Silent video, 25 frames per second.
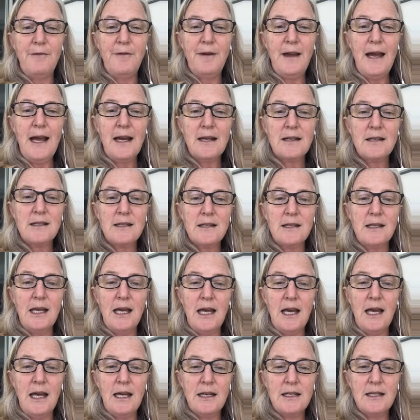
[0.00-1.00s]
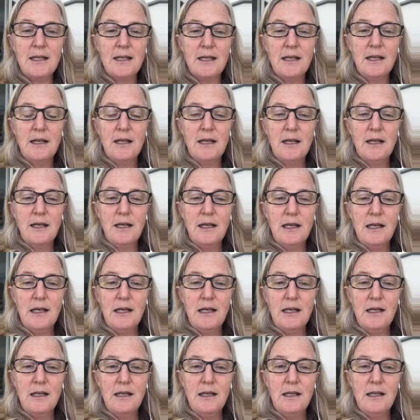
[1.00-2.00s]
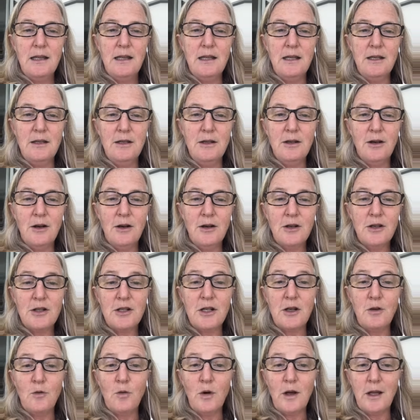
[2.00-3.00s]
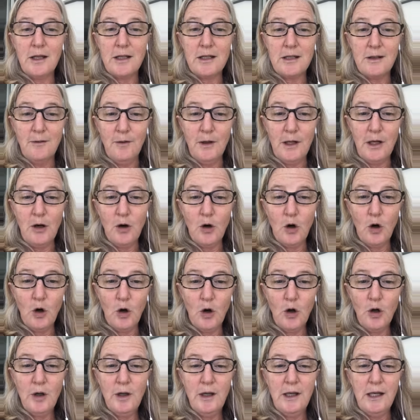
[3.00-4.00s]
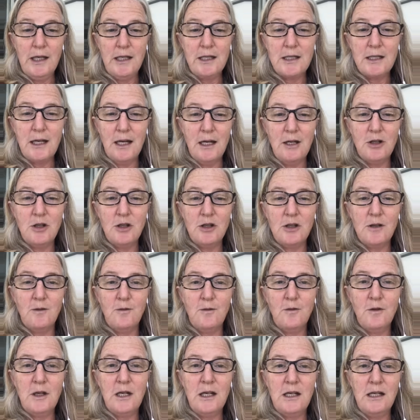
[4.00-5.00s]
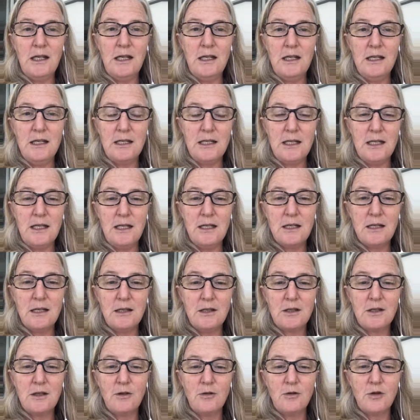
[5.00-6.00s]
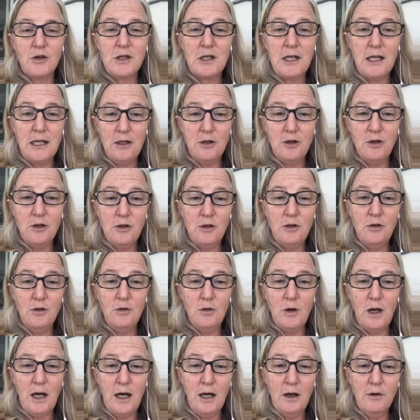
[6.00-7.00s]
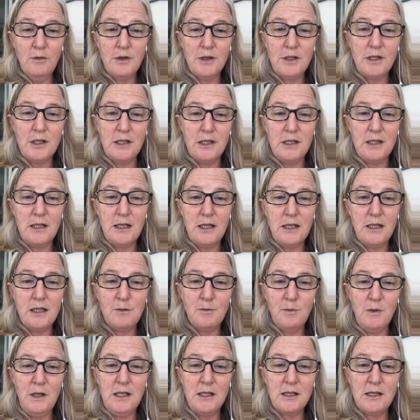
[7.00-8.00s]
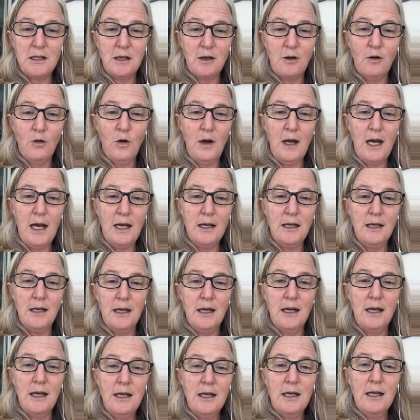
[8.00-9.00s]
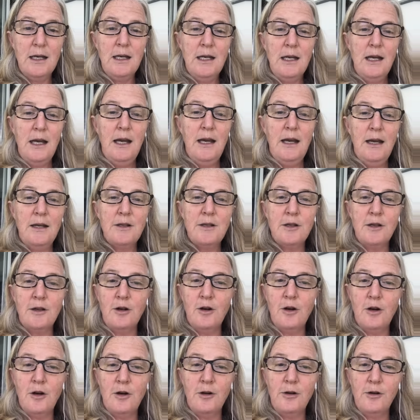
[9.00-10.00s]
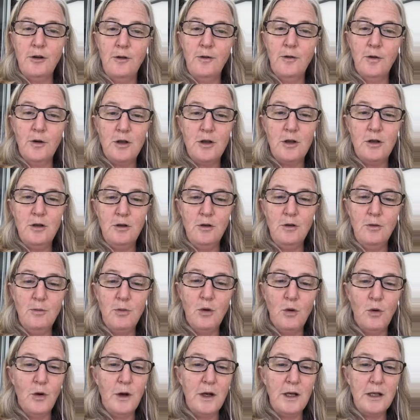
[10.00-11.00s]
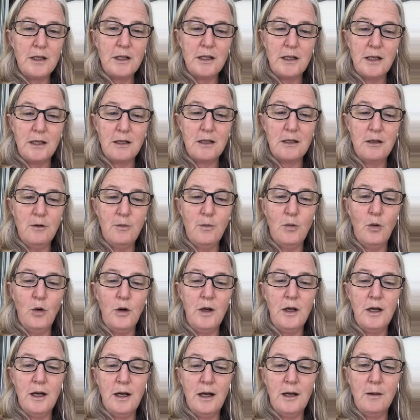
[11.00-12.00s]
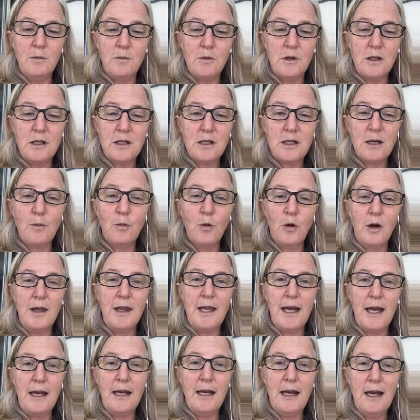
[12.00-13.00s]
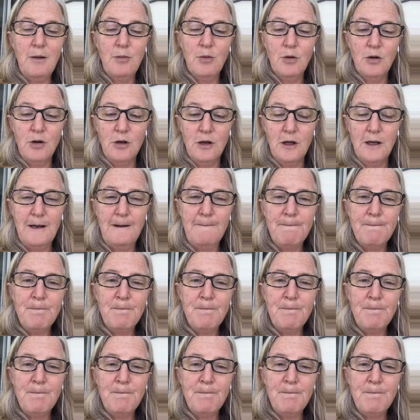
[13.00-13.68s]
fact that the dog is in relatively early stages of kidney disease, and so stage 2 iris disease means the creatinine hasn't gone over 2.6, 2.9, somewhere in that neighborhood.